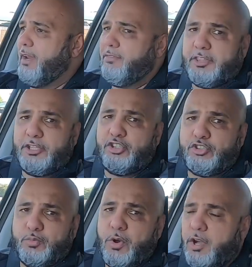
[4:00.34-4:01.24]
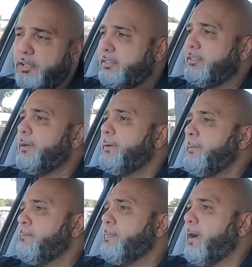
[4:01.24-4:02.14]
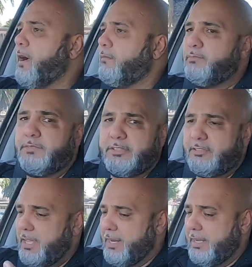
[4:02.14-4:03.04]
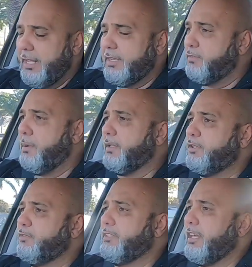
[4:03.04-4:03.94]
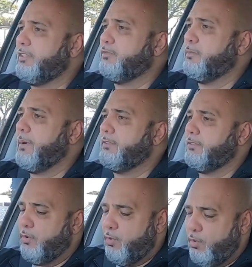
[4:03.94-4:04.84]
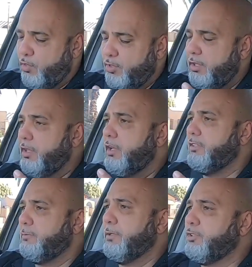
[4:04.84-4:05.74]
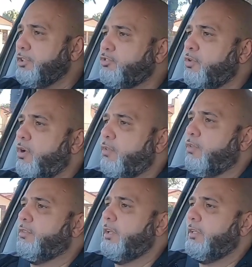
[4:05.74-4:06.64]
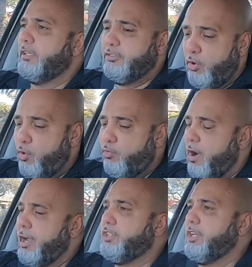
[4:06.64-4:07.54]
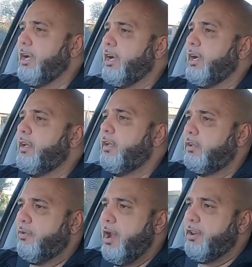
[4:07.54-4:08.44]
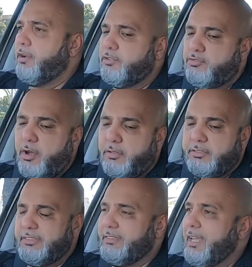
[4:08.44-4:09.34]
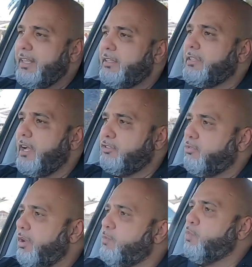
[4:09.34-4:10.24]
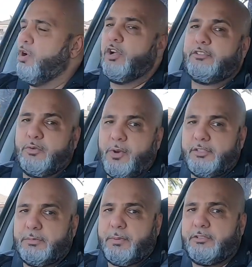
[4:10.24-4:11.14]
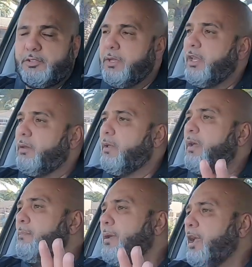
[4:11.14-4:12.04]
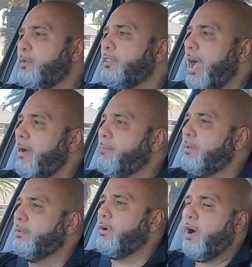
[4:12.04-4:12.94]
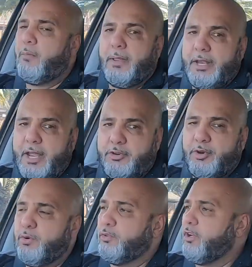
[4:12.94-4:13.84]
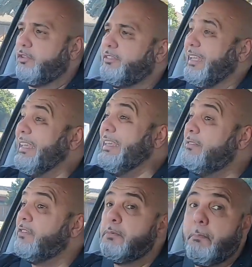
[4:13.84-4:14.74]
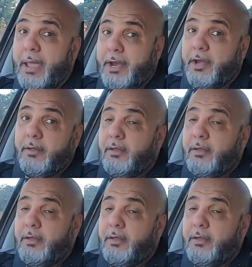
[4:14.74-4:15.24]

Everything just works. Just at a click of a button or a touch of a button. All the speech control is all right here. The radio controls, it's there. The touchscreen works the way it's supposed to be, and paired with Apple CarPlay and Android Auto, it's even better,